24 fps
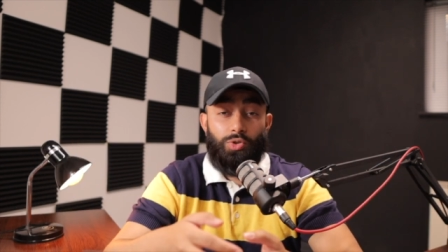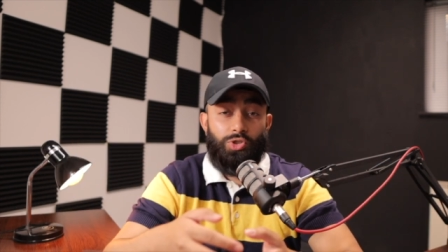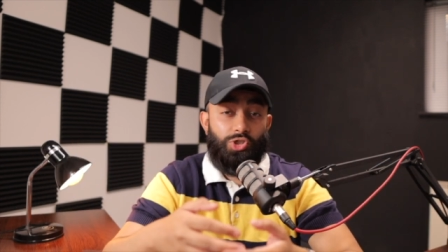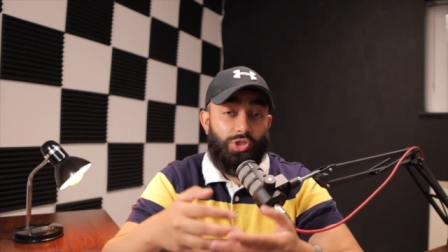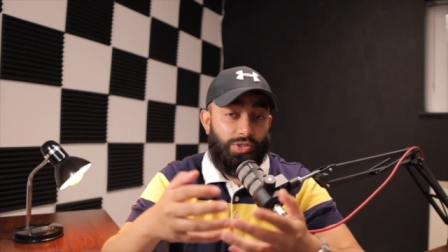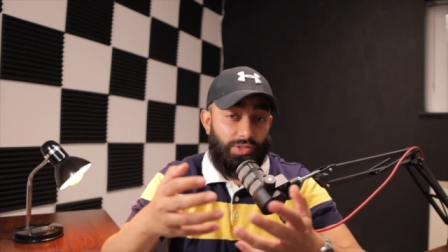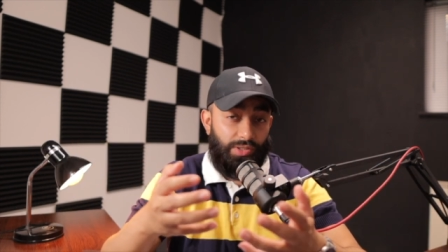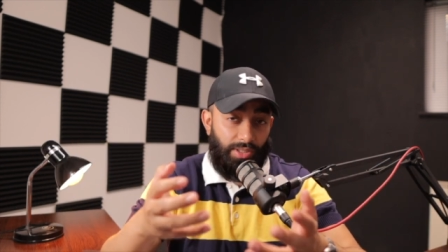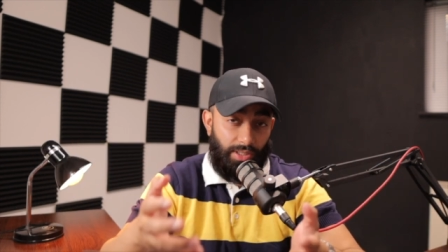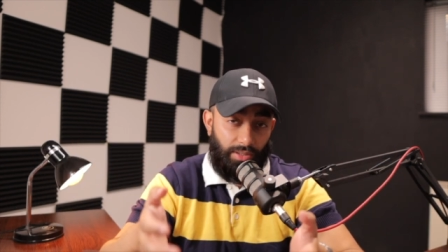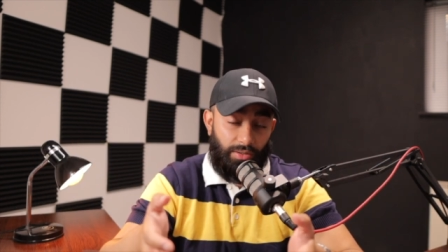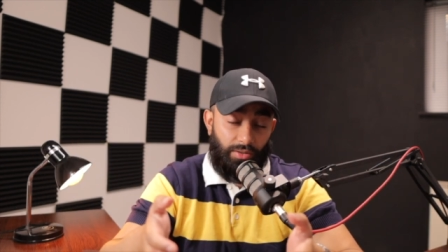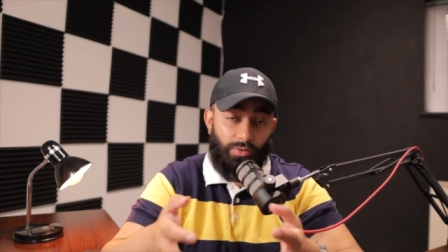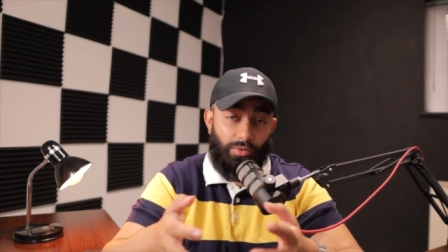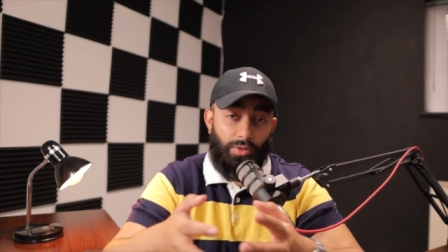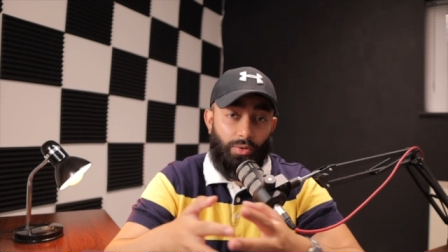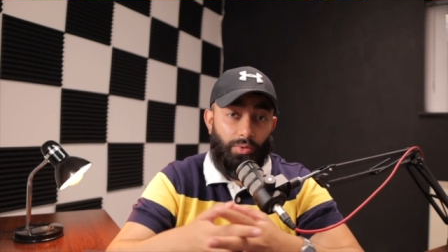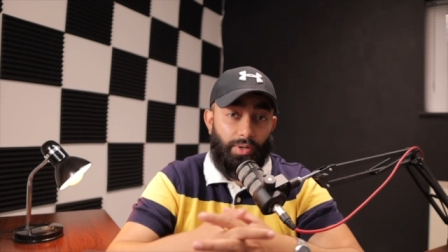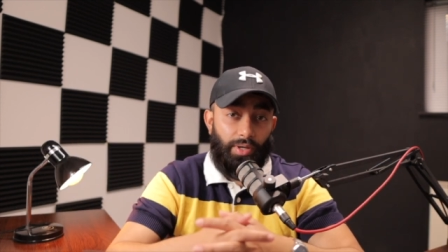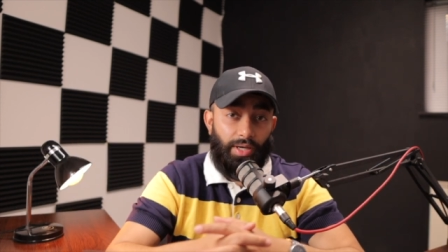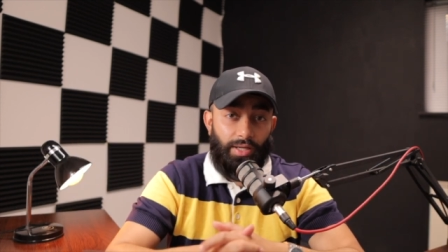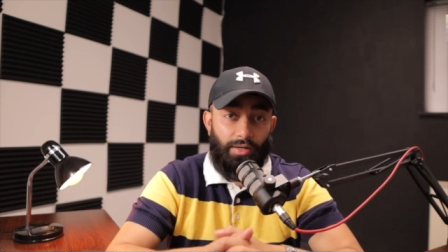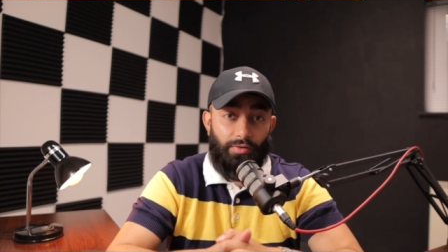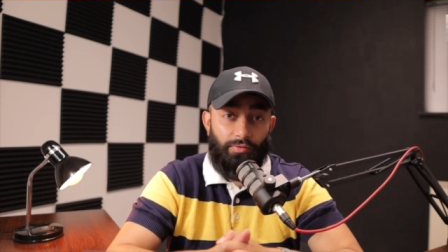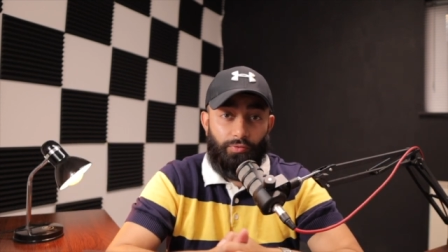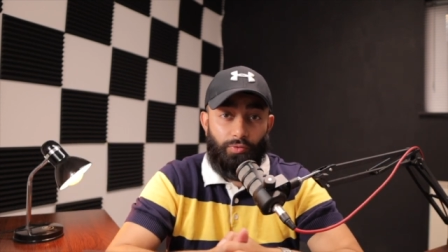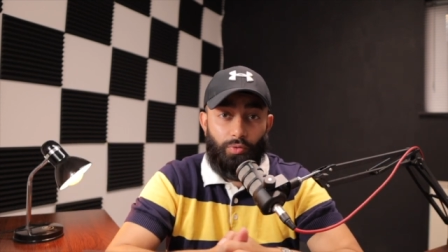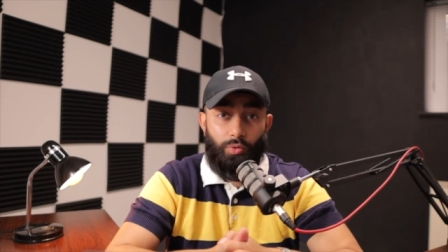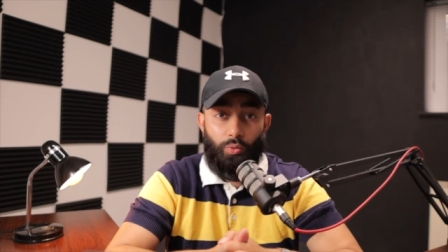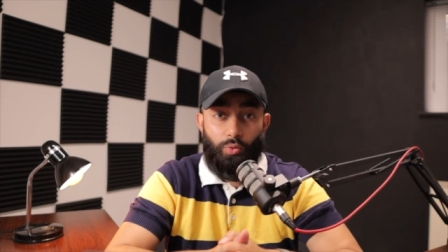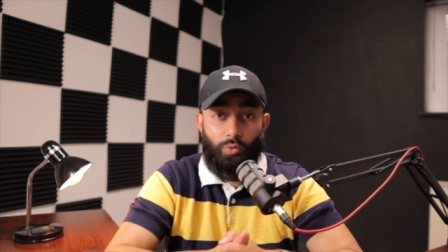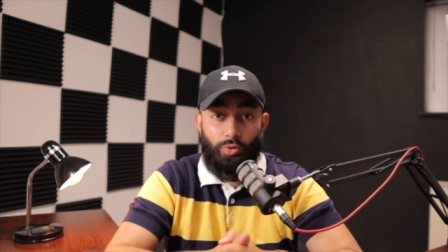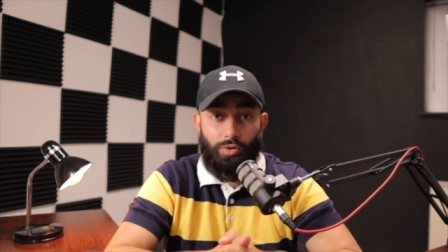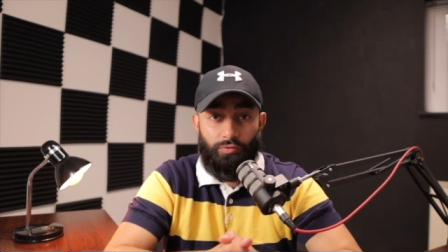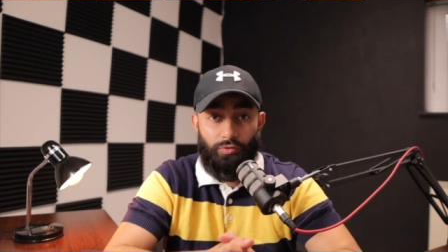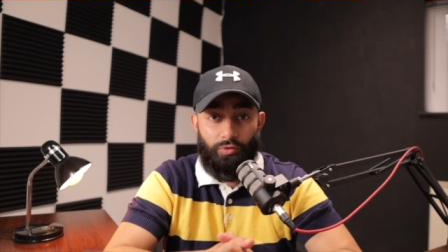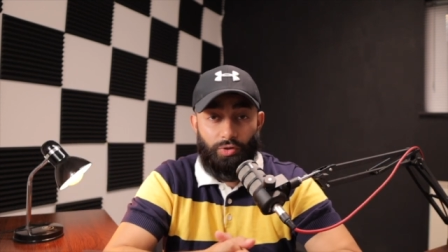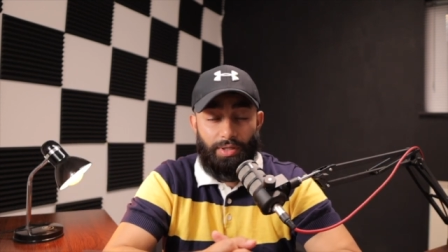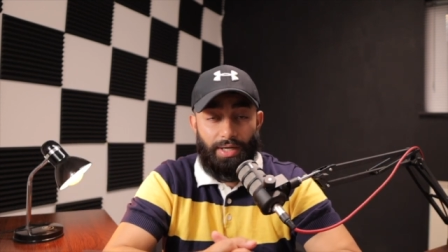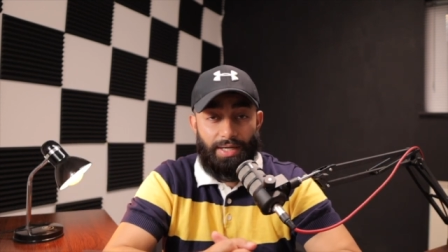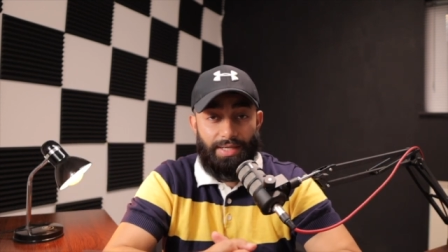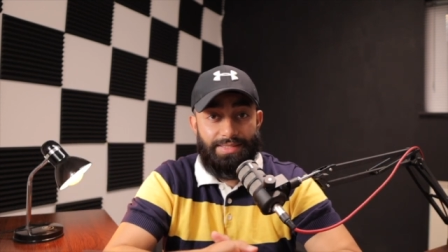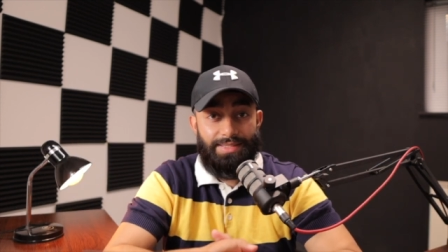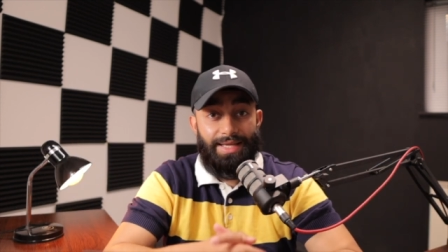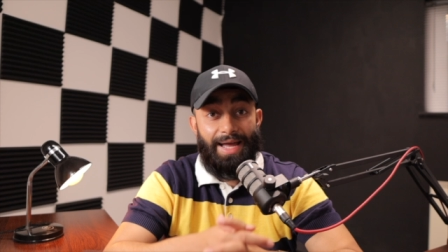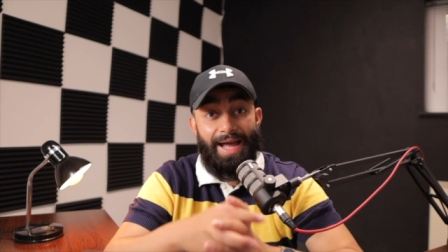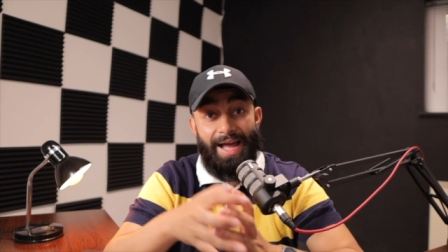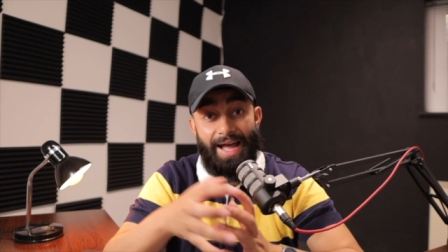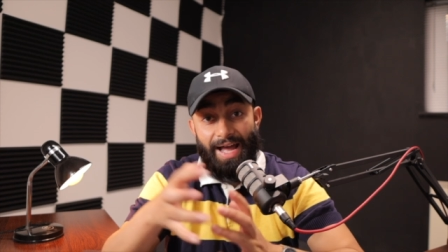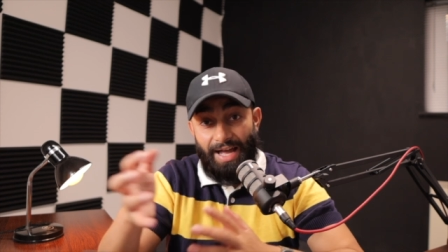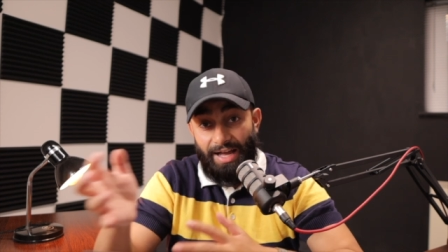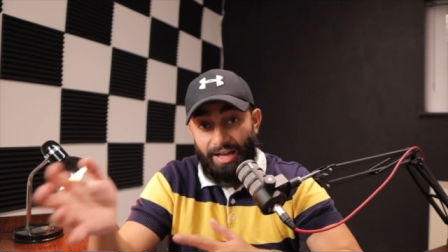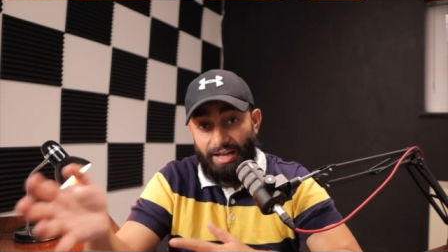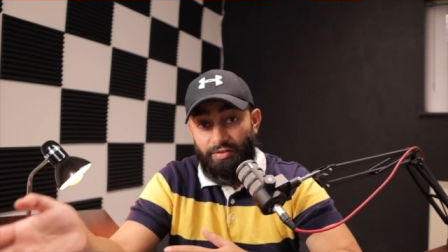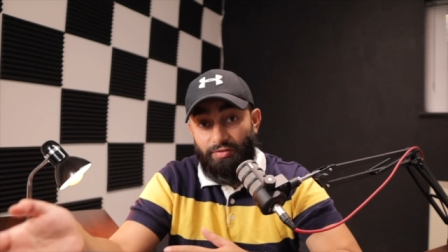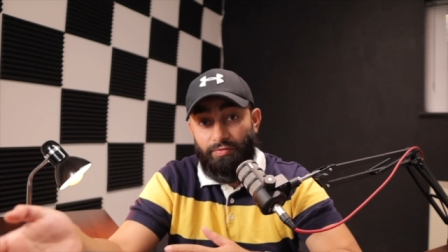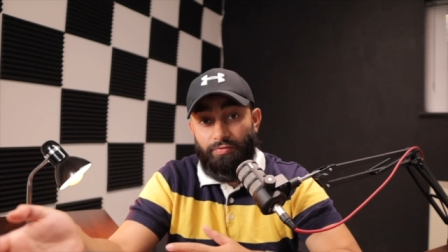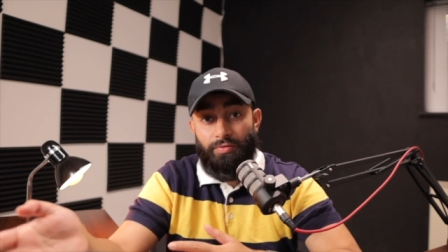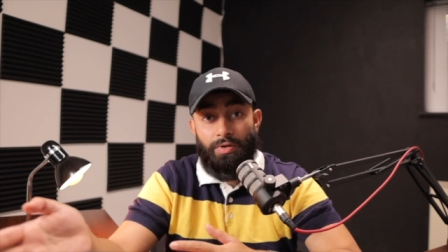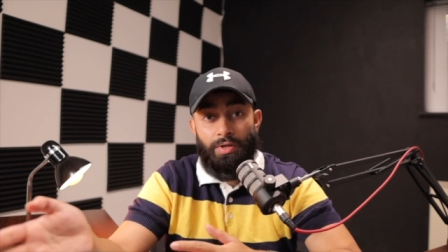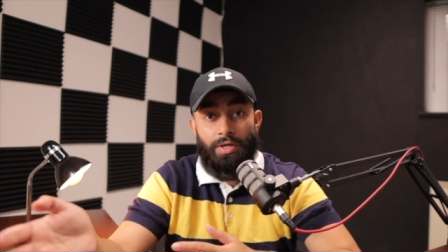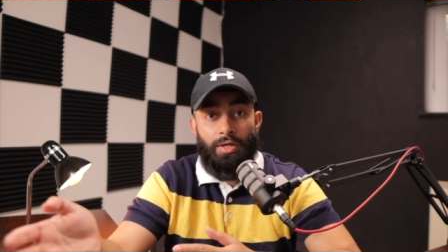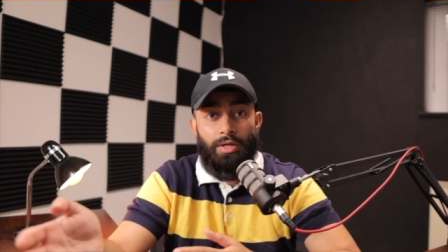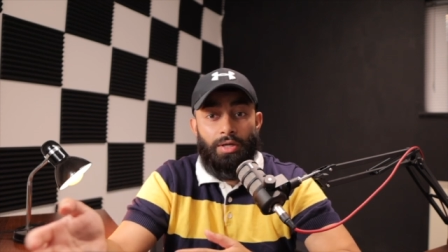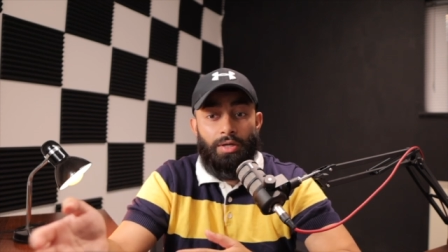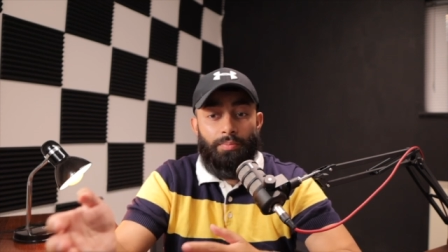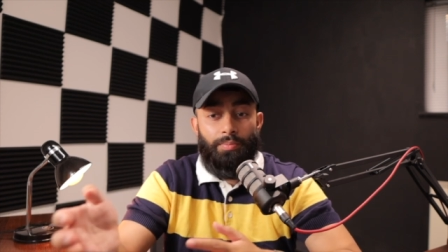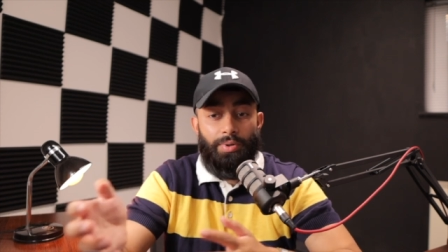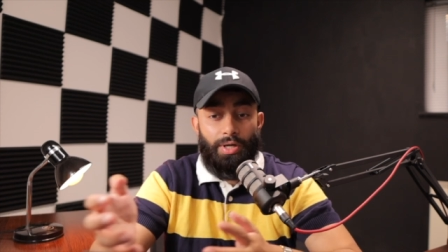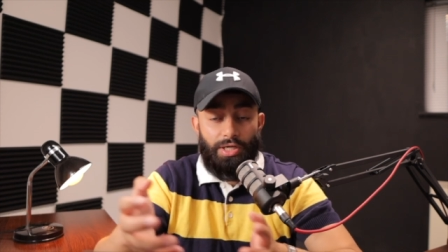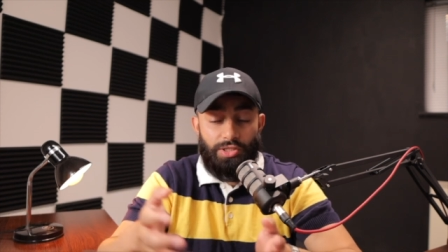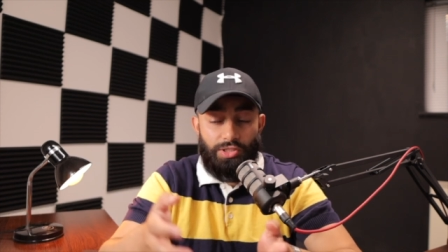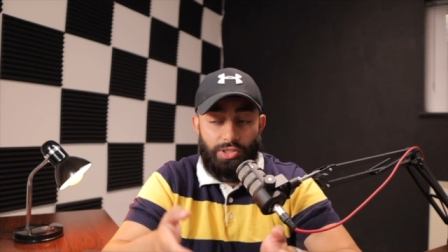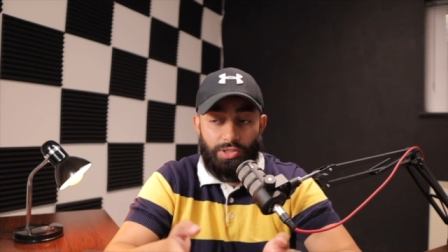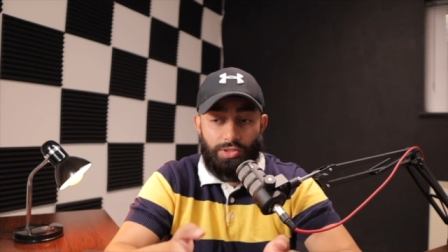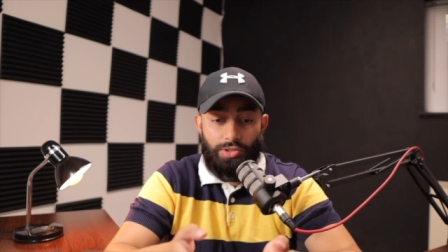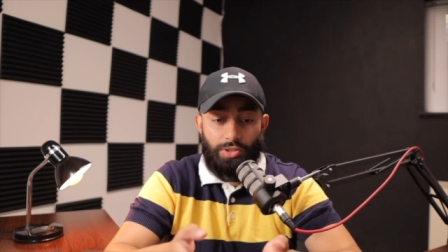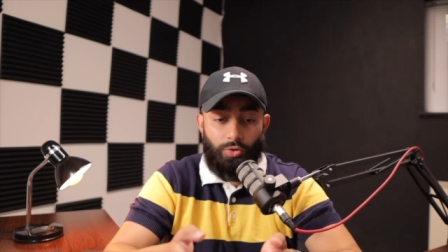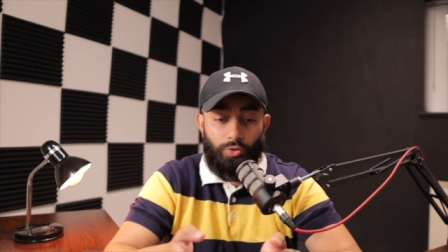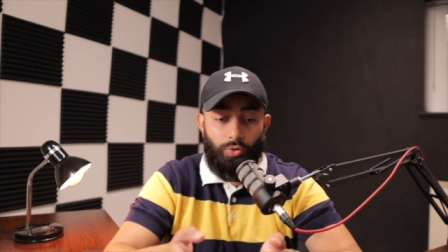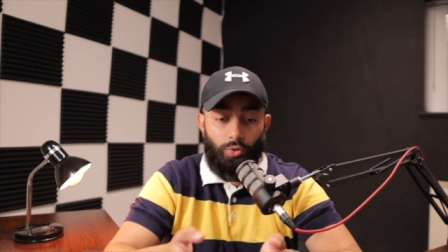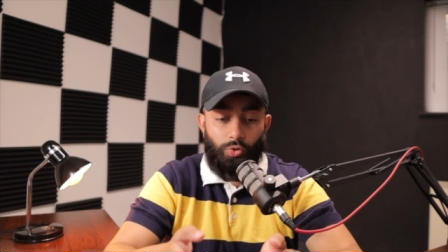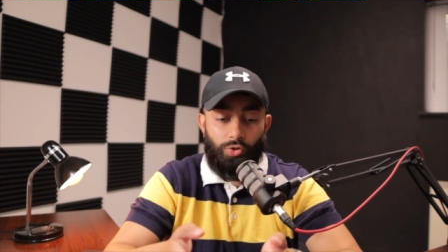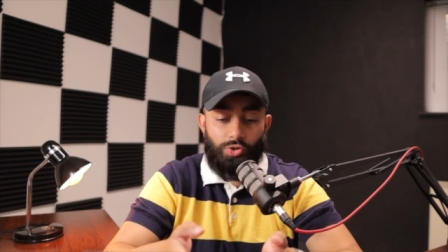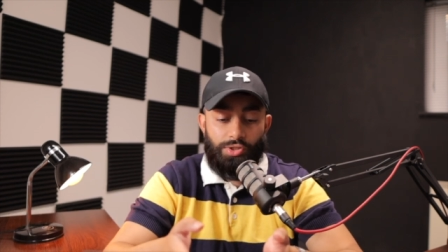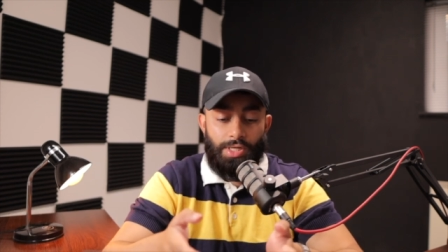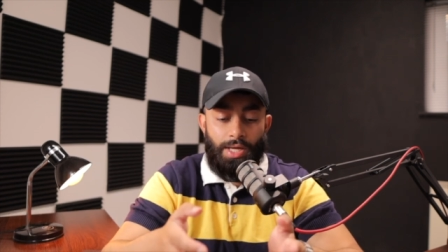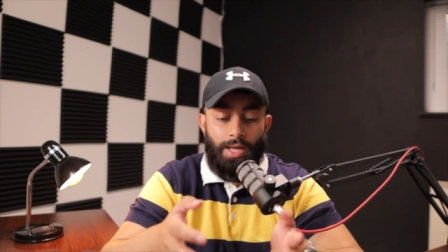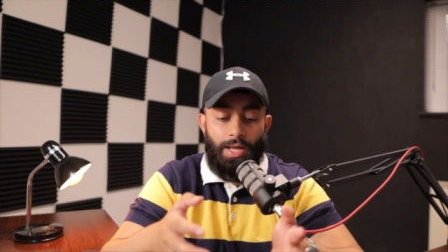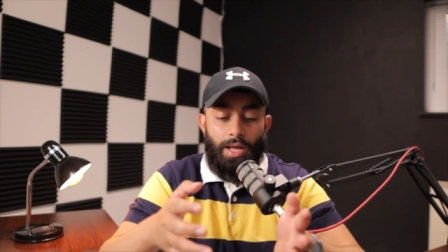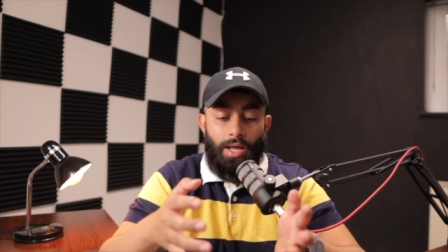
jazakallah khairan for all of you guys that have purchased the course.